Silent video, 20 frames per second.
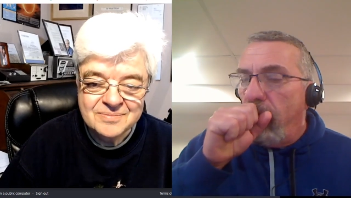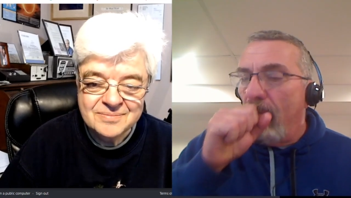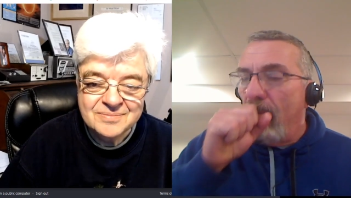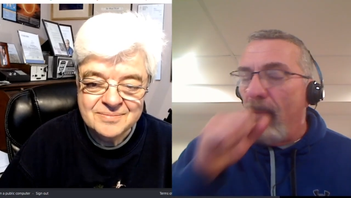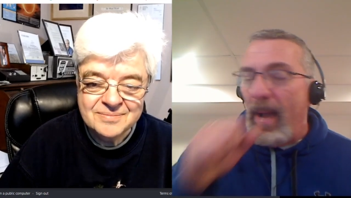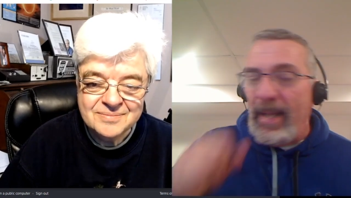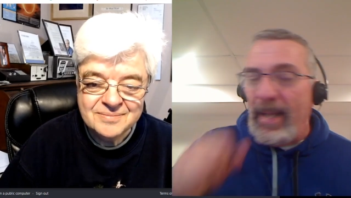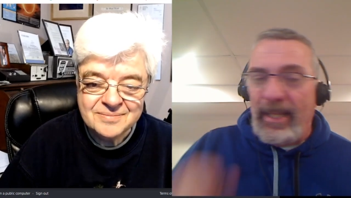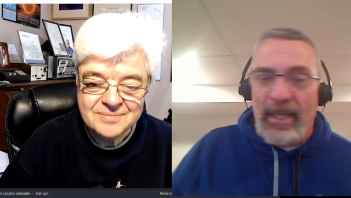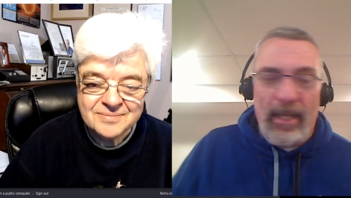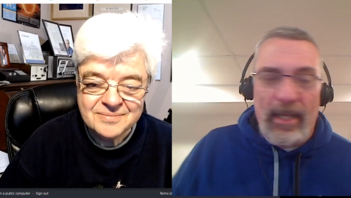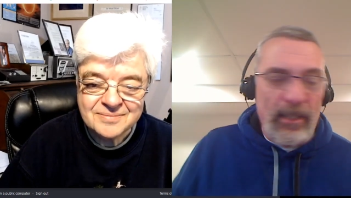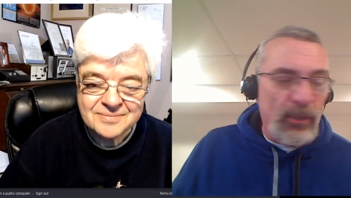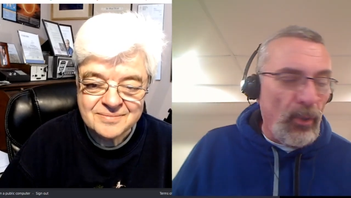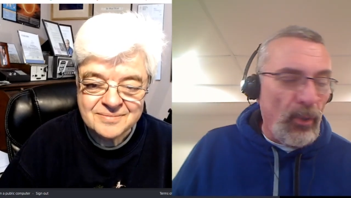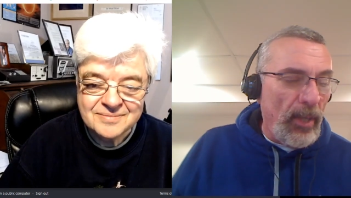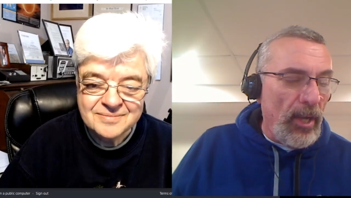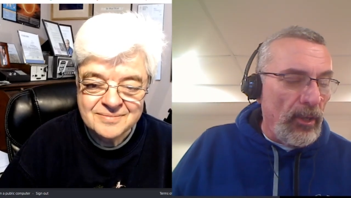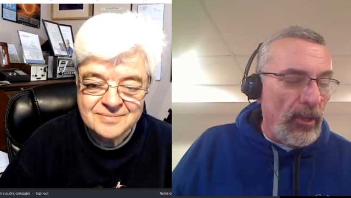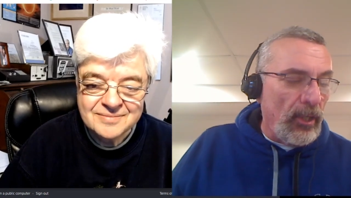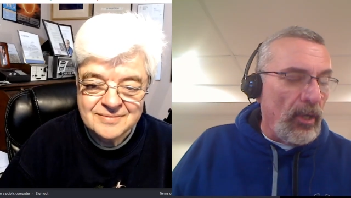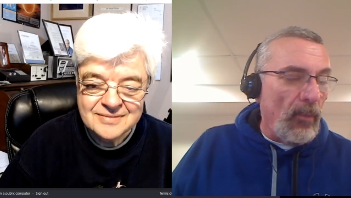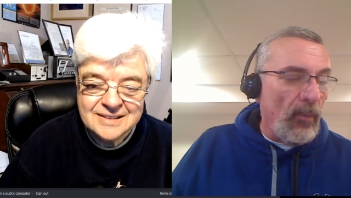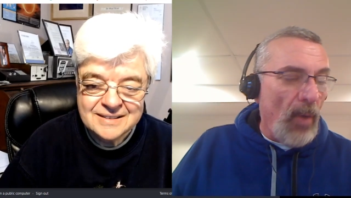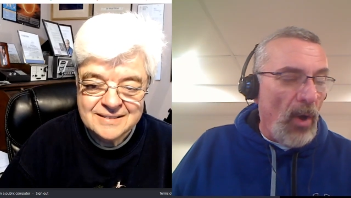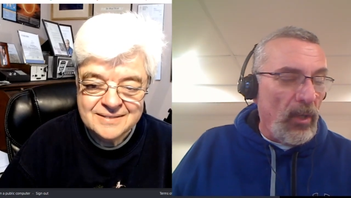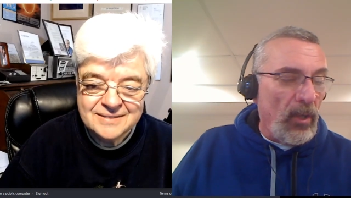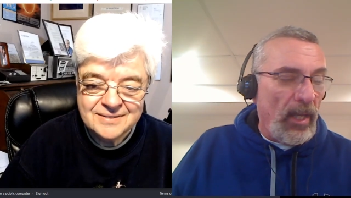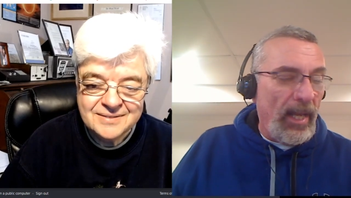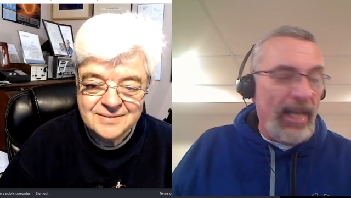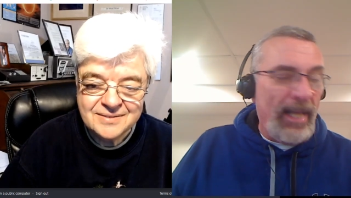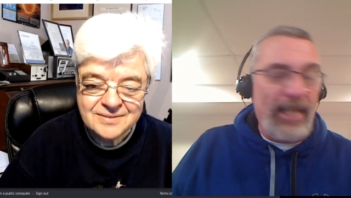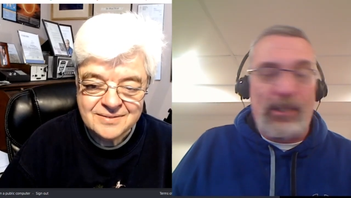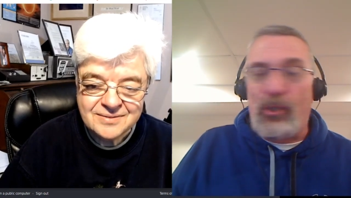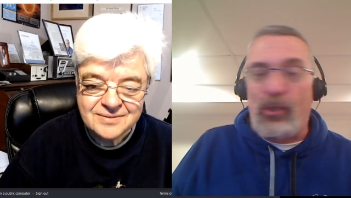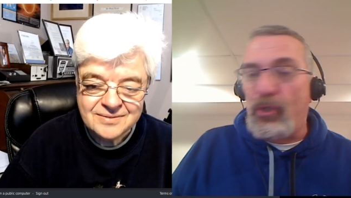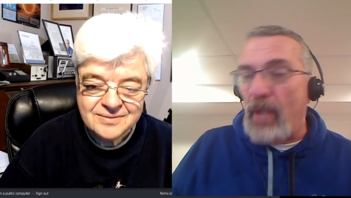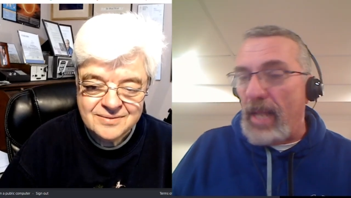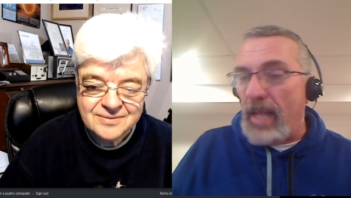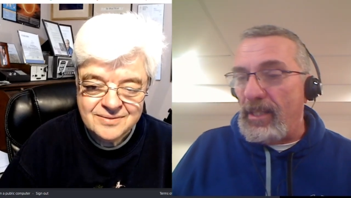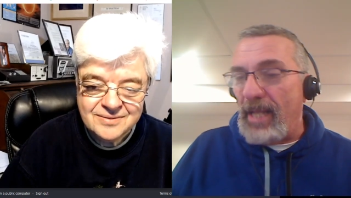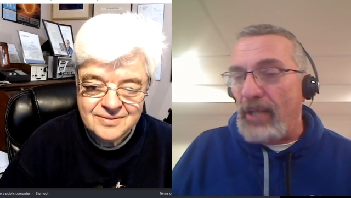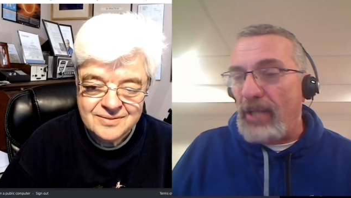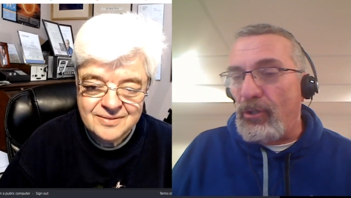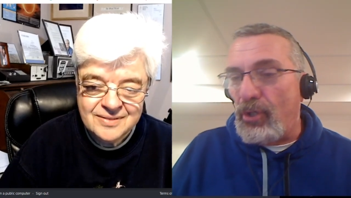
Speaker 1: my uh, Toyota Corolla is is at